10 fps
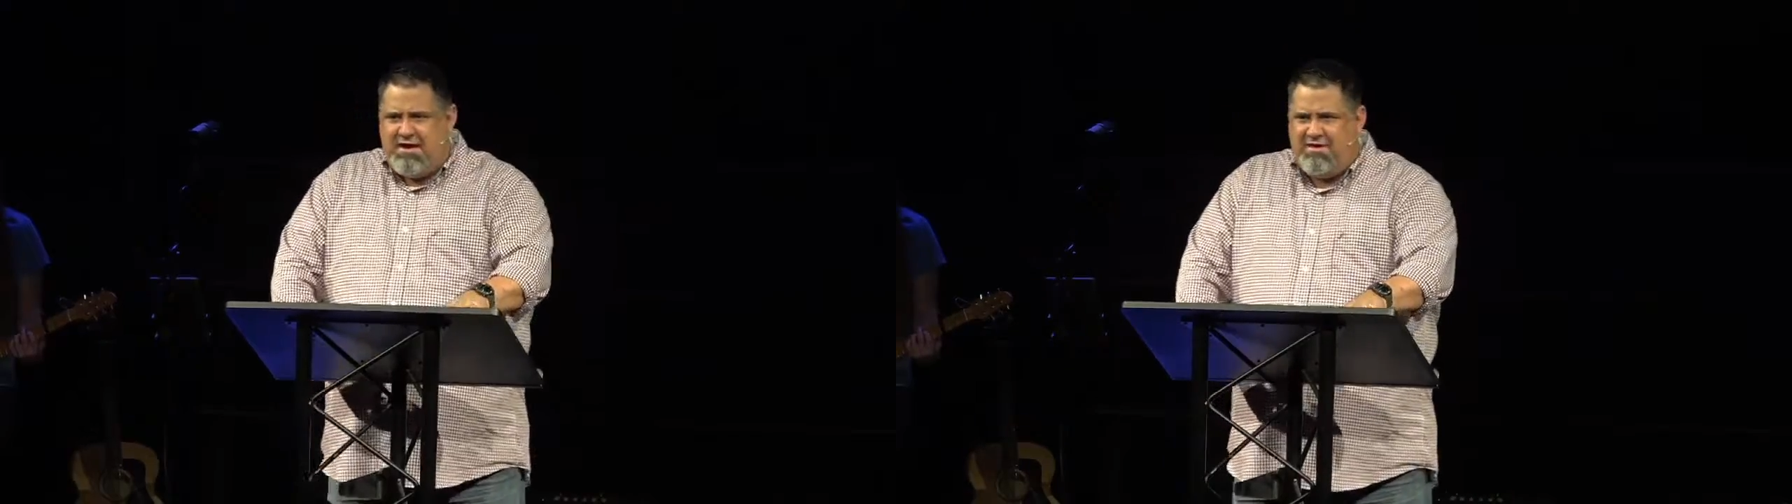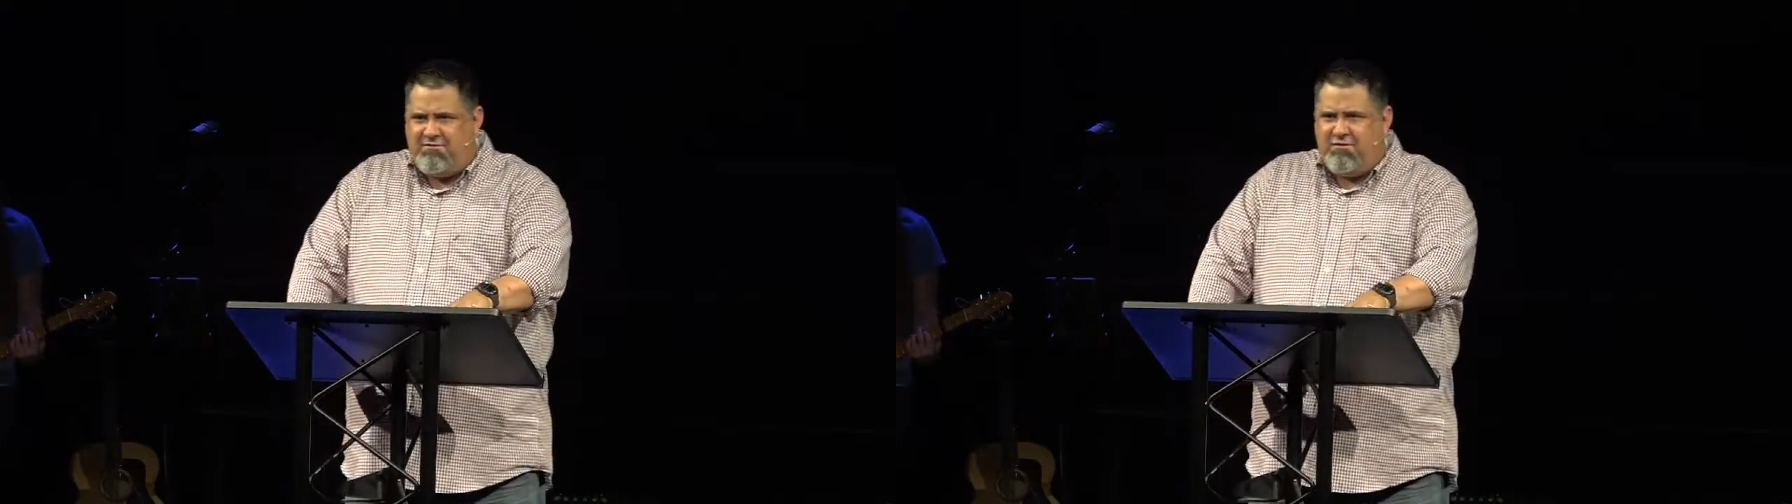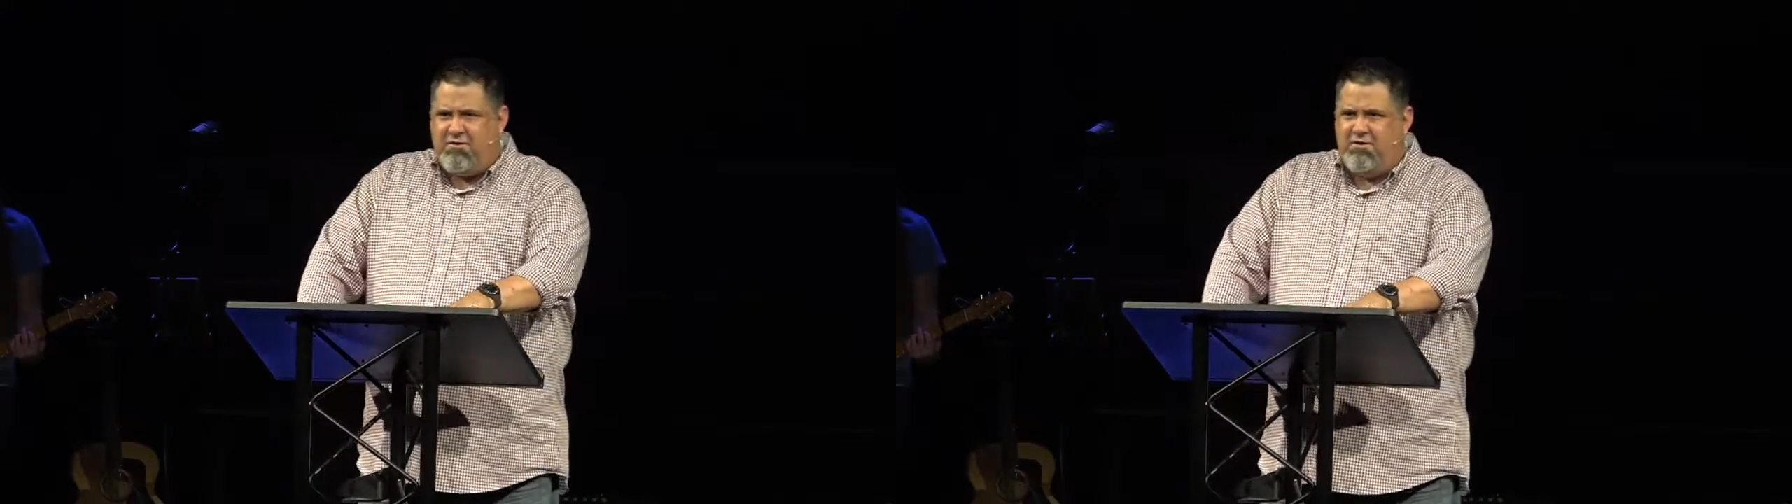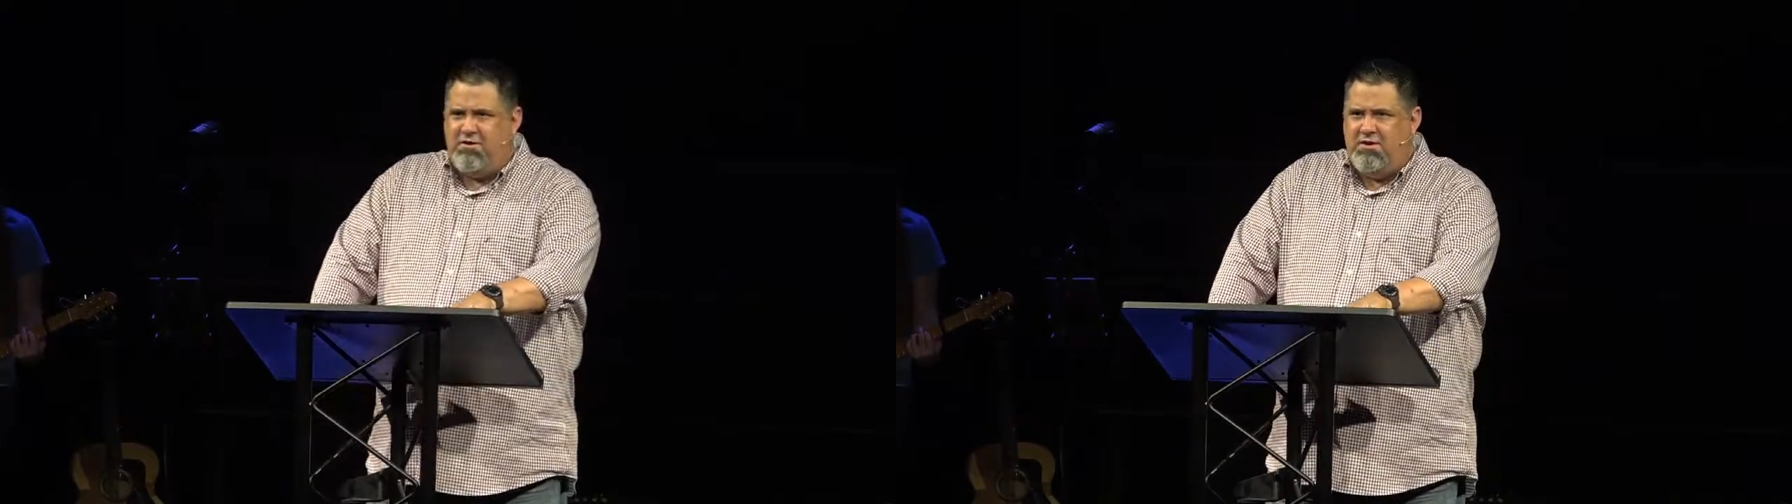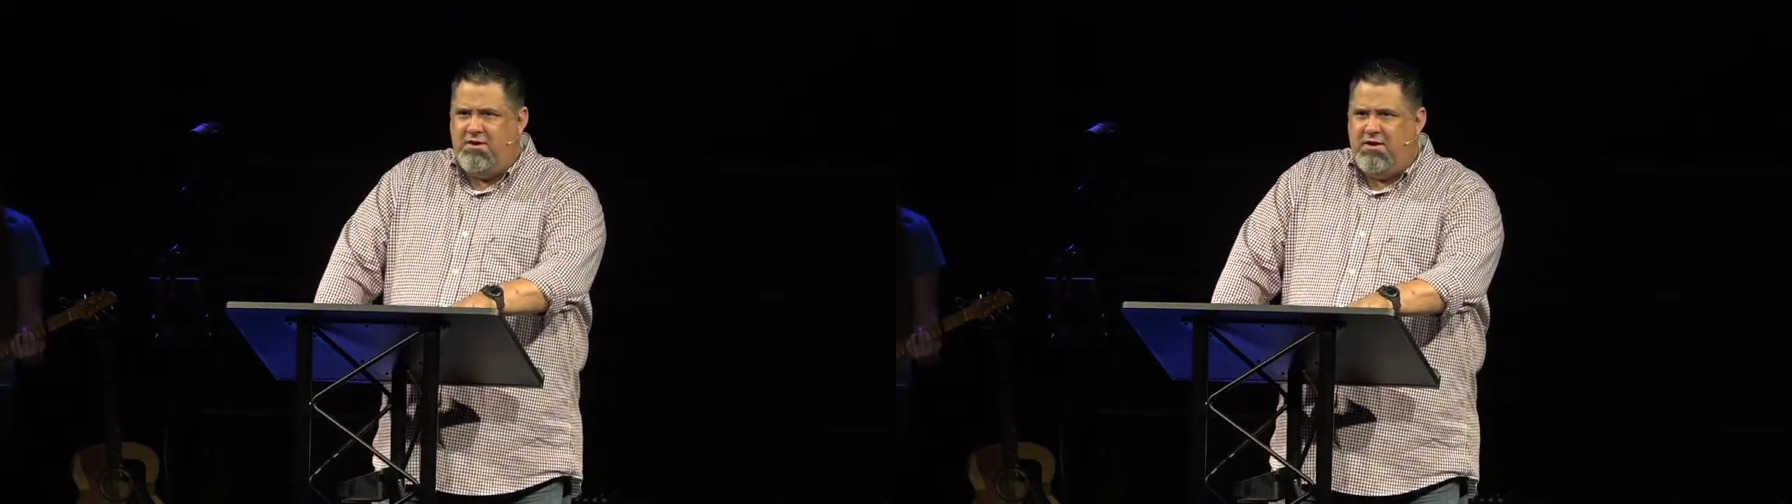ever
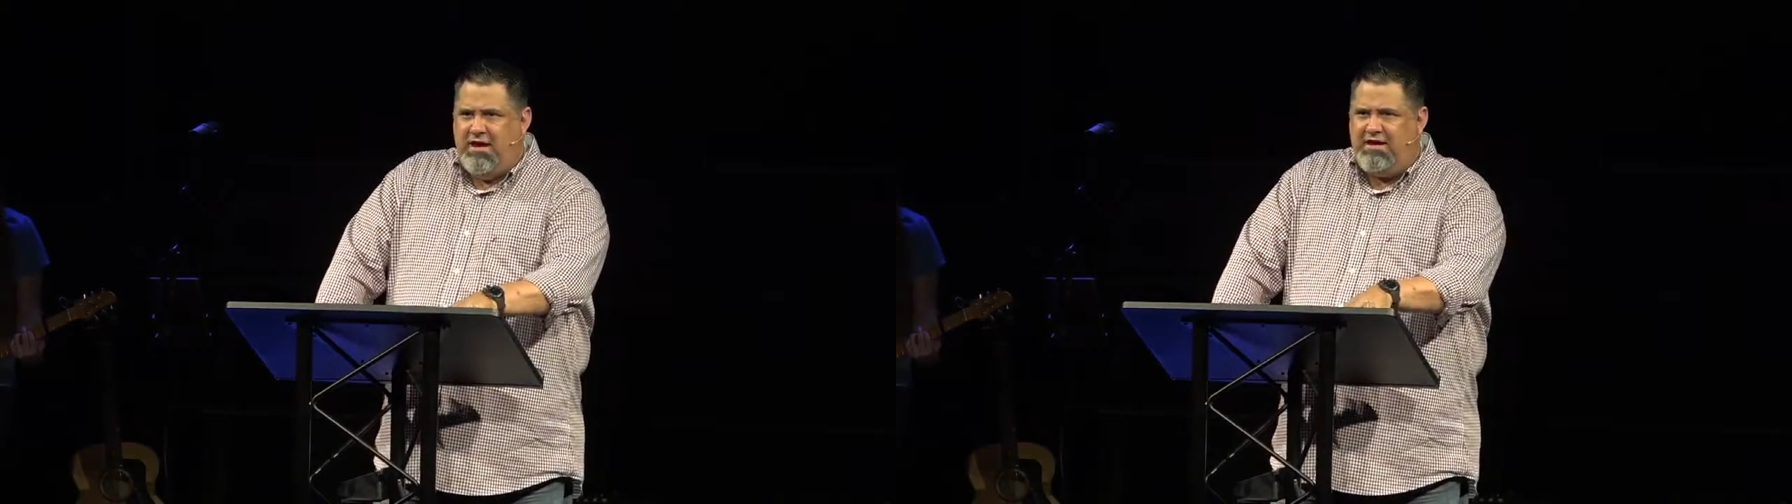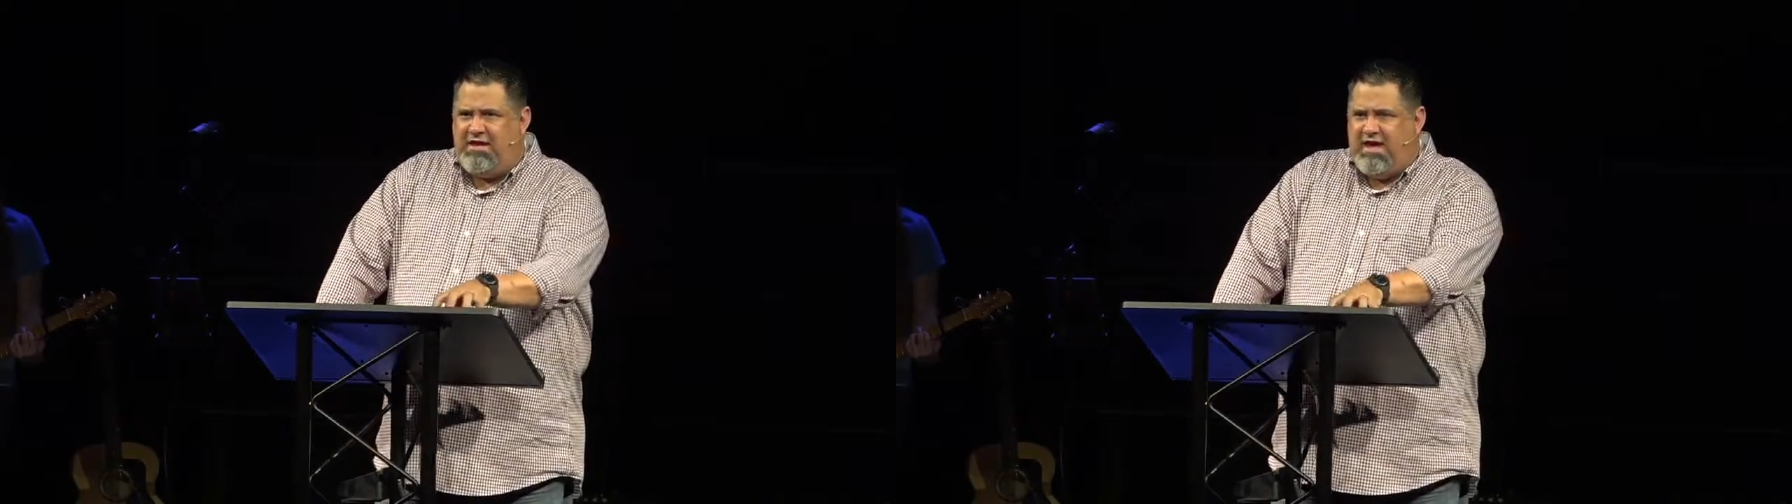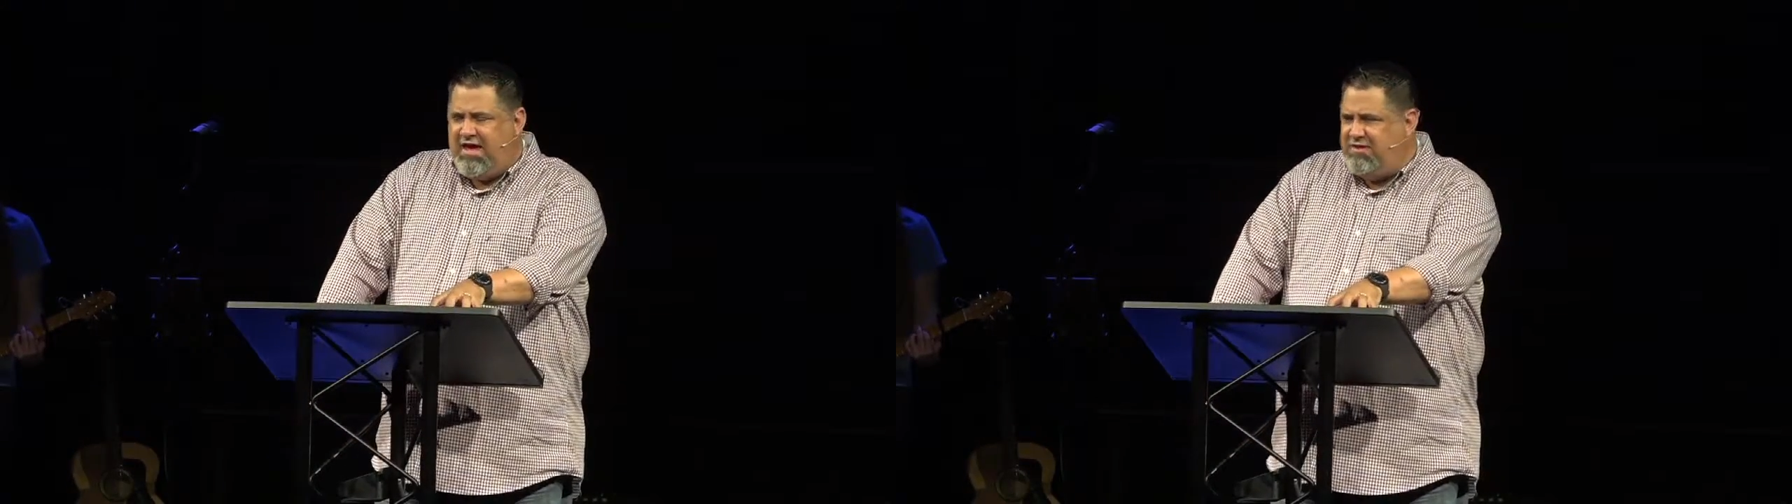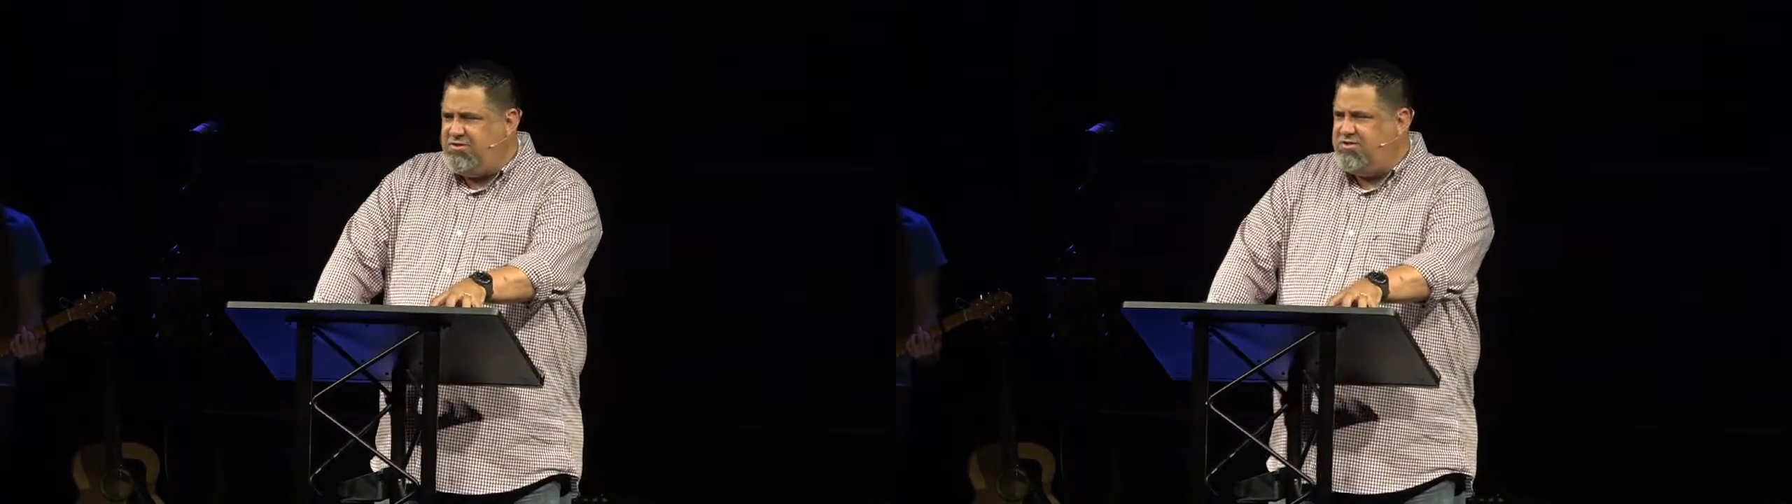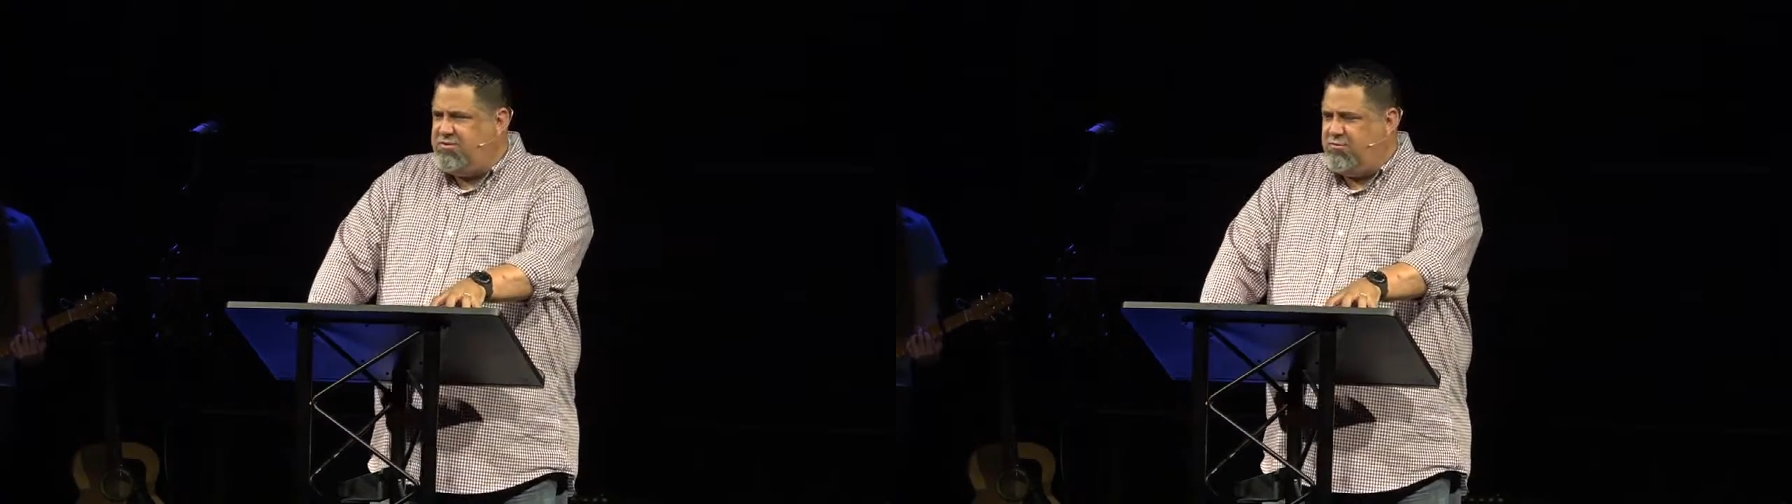engaged